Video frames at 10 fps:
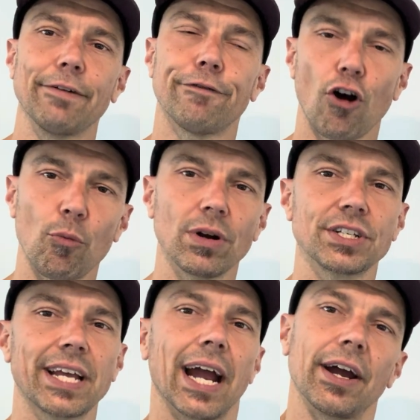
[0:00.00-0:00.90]

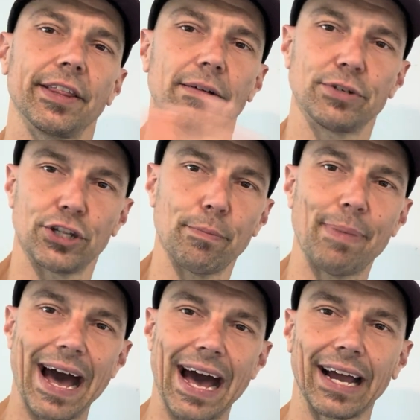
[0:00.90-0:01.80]
Farmers carry them to the
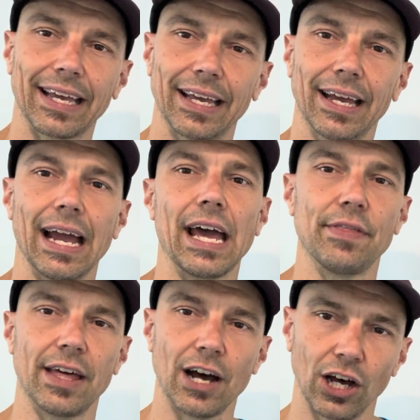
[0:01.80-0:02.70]
back
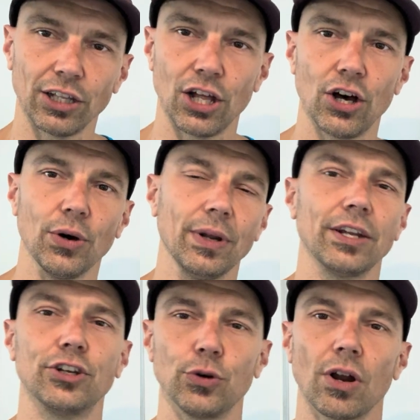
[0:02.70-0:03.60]
and then unload
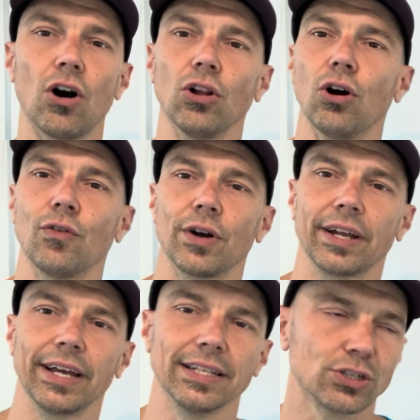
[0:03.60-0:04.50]
and do it all over
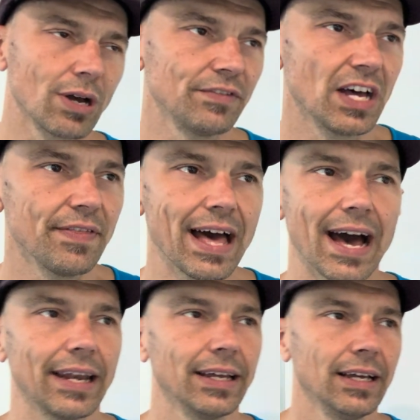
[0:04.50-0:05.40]
again. So I've done
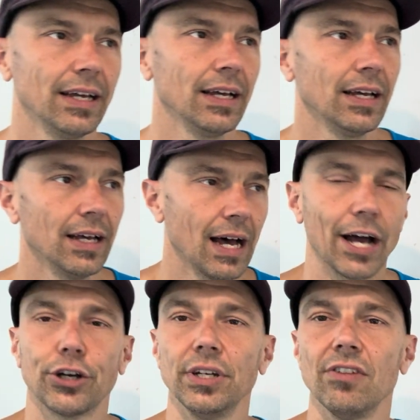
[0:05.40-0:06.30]
that.
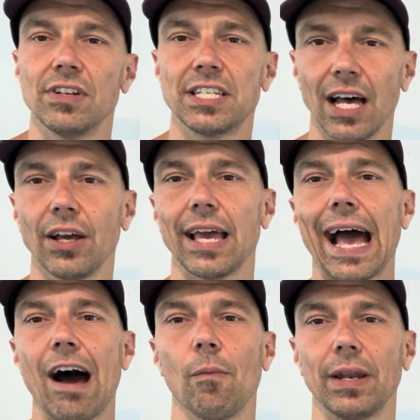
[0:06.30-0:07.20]
I couldn't even tell you
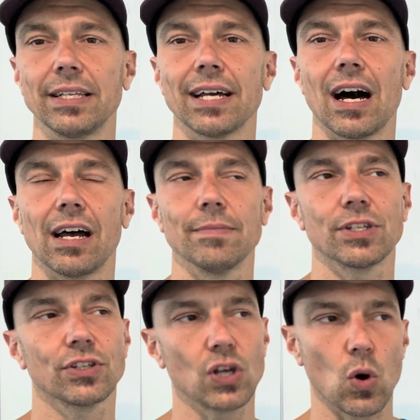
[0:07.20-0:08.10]
how many times.
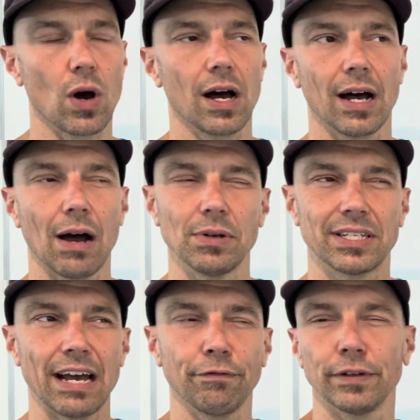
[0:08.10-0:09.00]
So I was
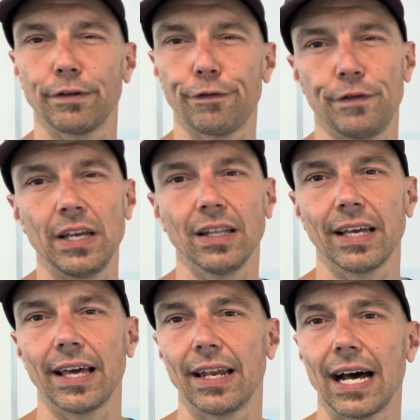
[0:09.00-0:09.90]
definitely
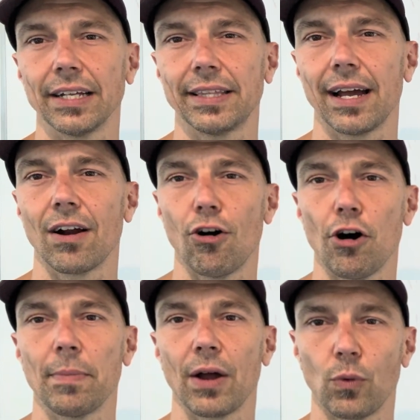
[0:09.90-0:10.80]
feeling it out there
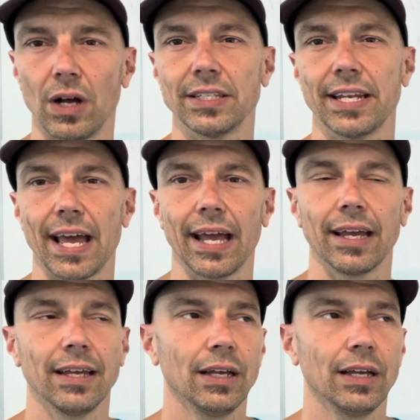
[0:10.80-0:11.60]
on my run today.